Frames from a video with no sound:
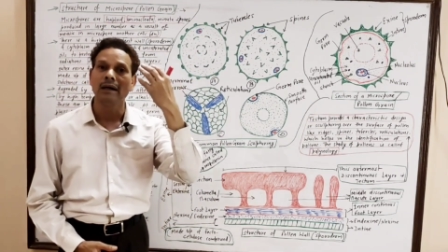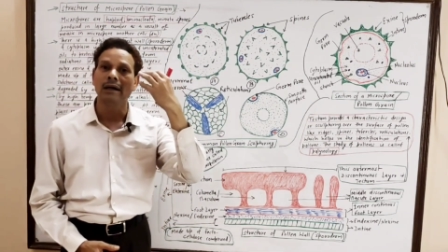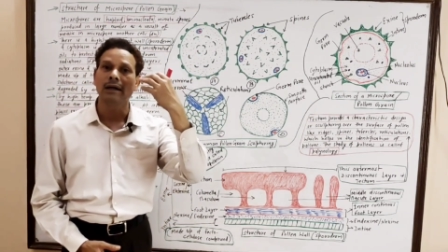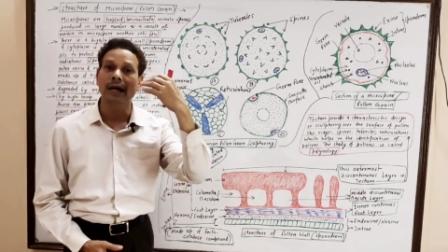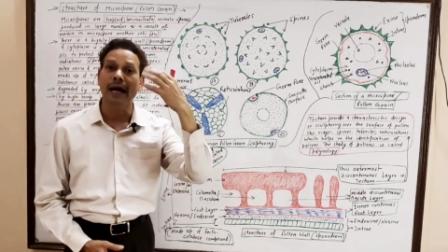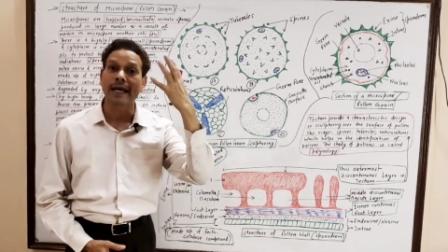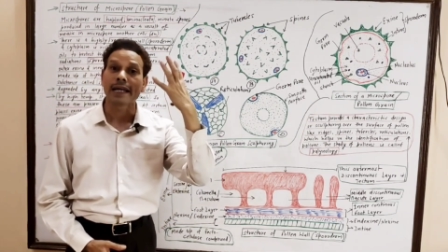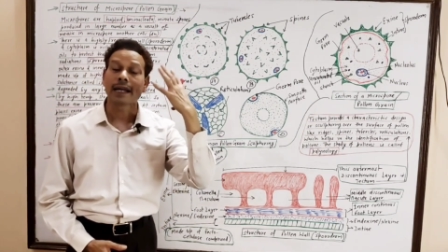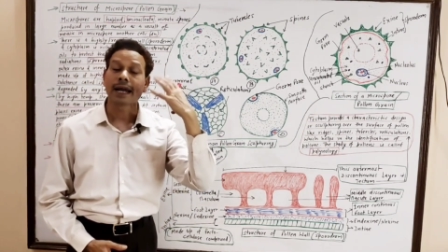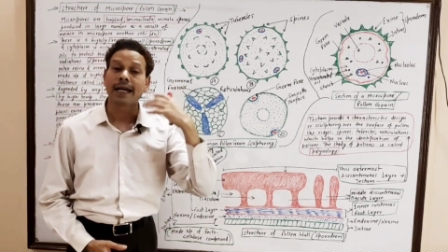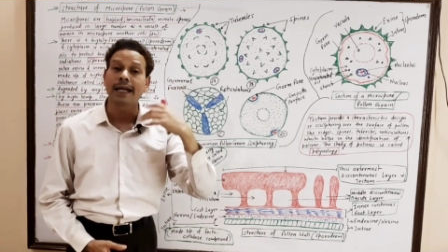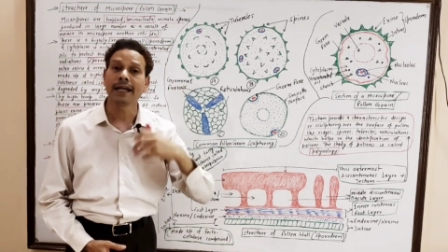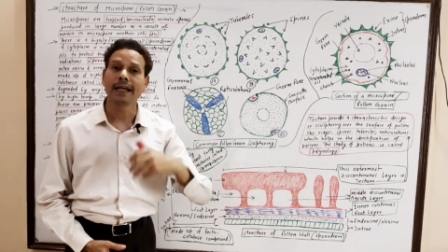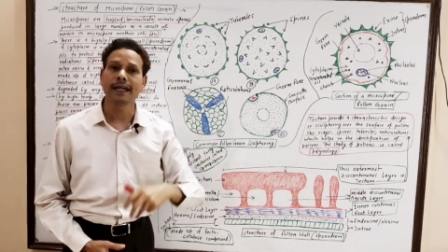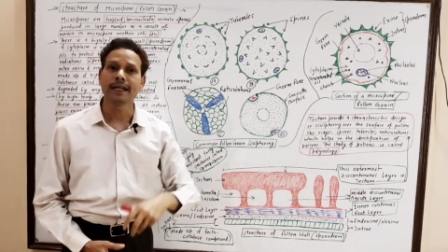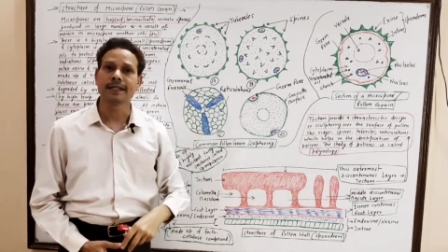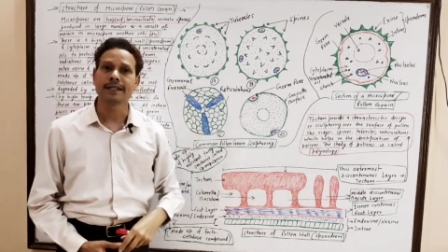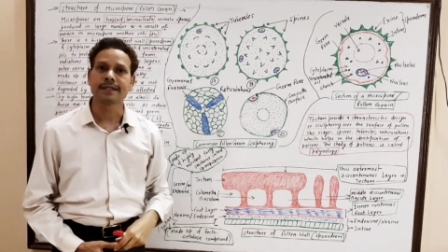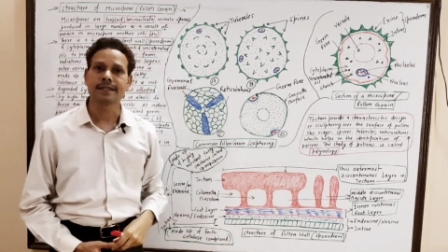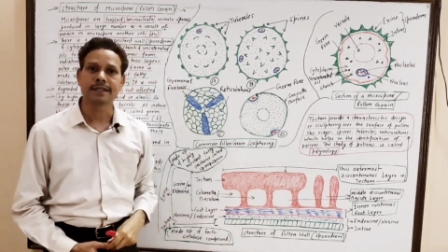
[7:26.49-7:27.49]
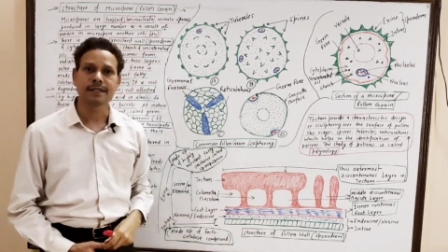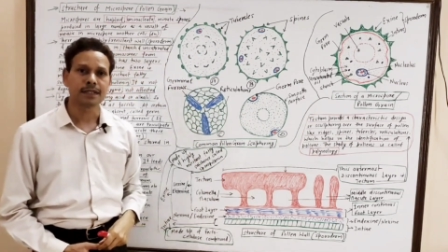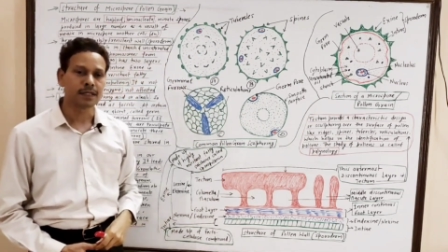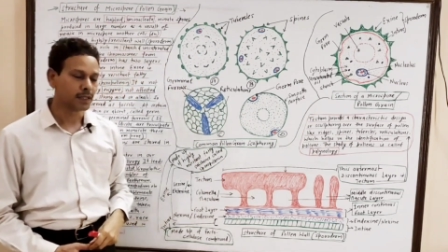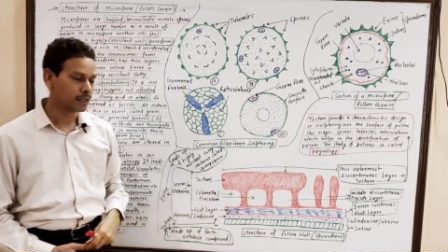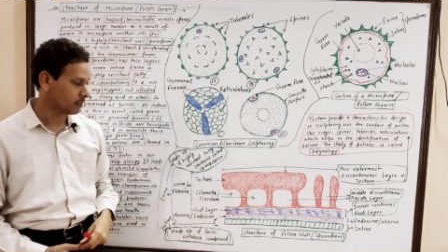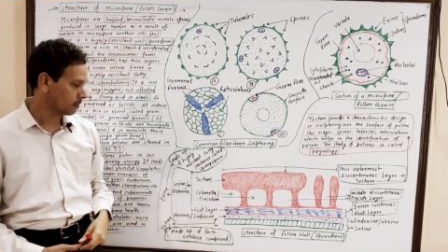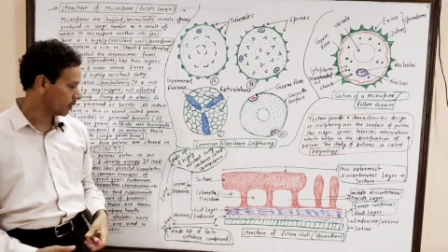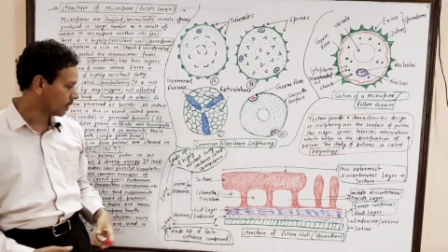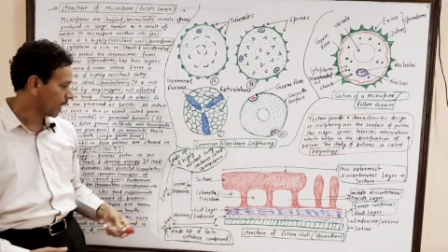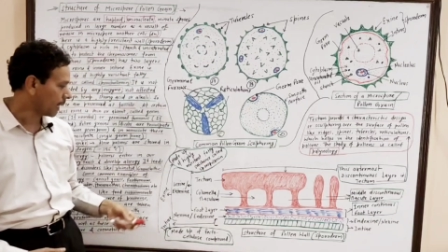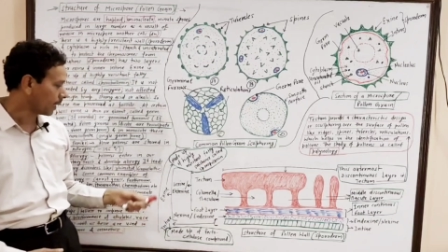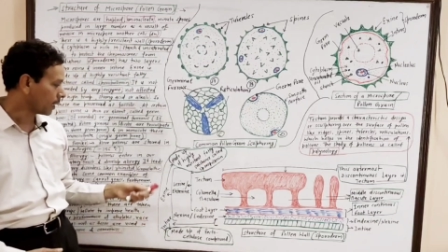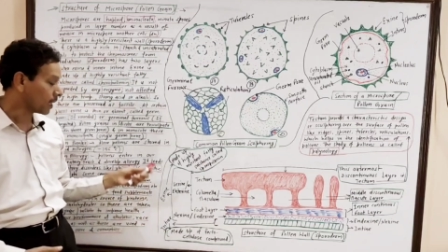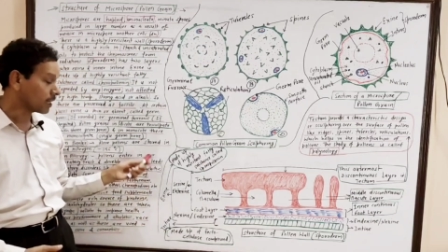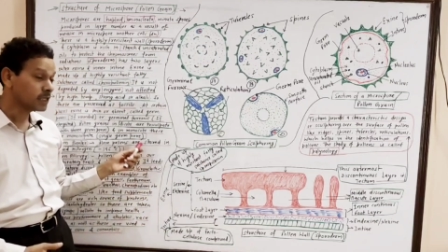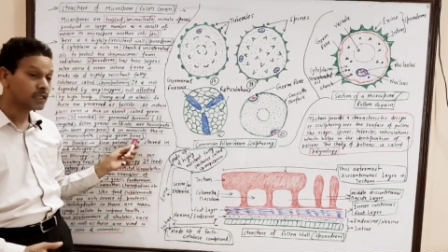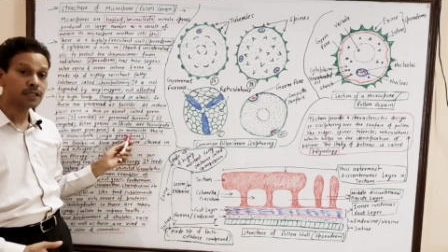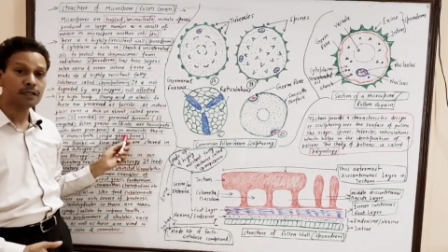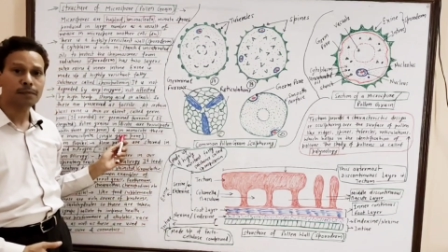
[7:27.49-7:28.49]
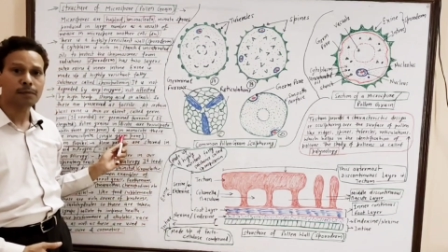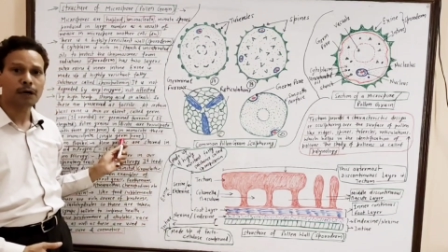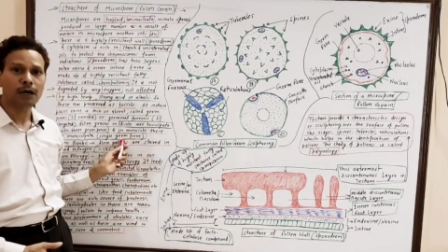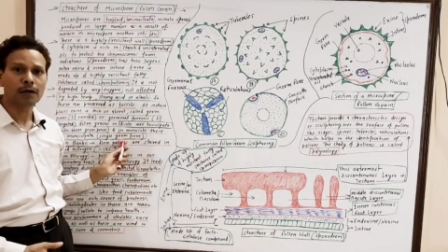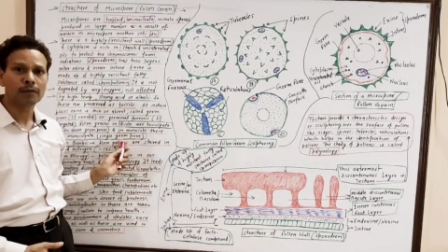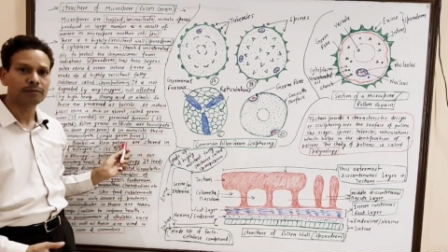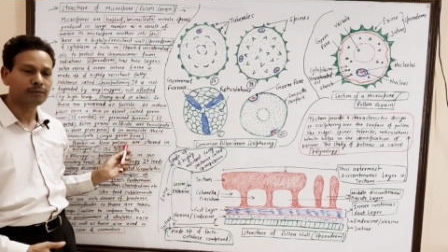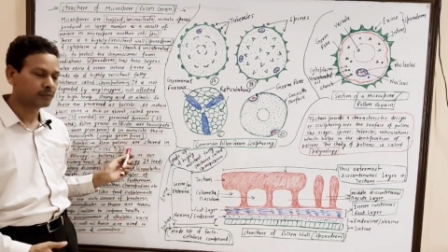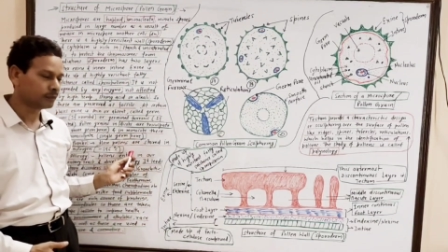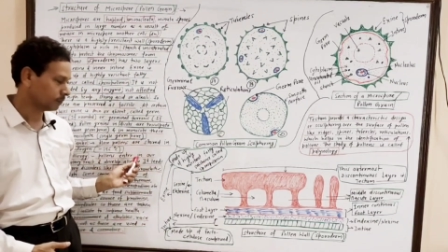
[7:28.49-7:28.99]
rhinitis, like asthma,